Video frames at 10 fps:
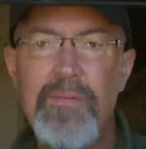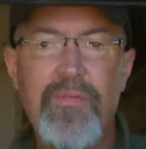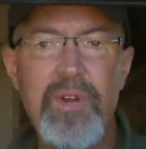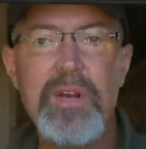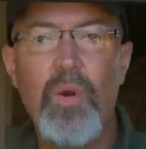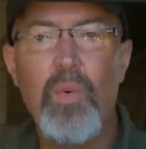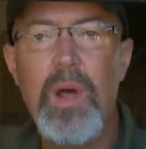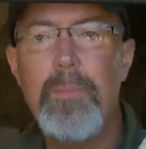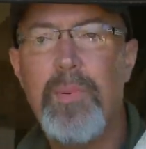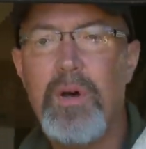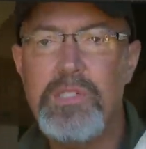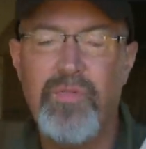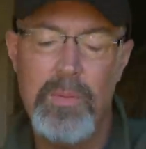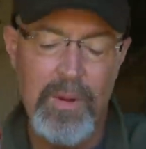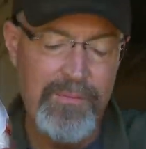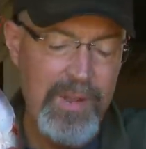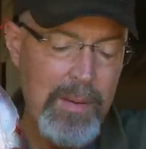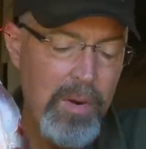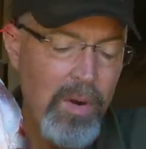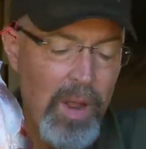I've freed the rump roast from the
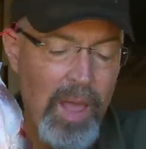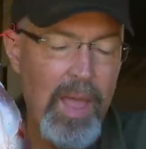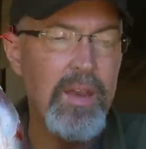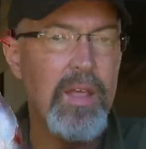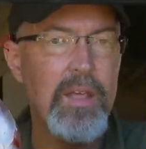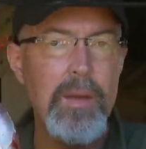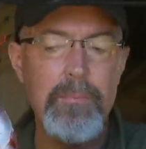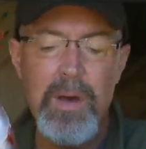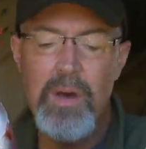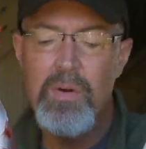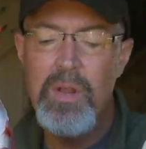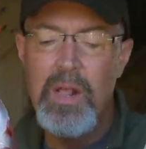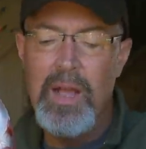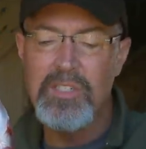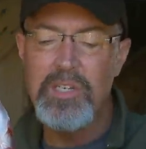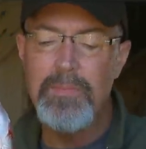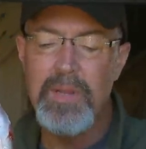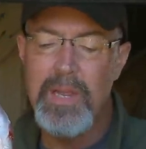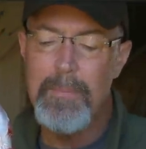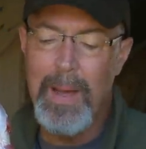femur and the hip bone, I
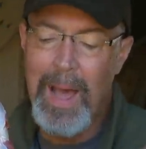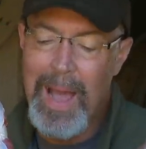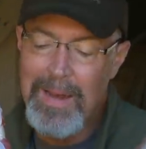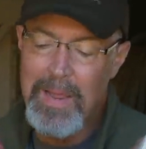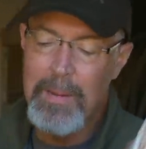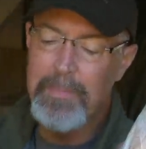simply get behind it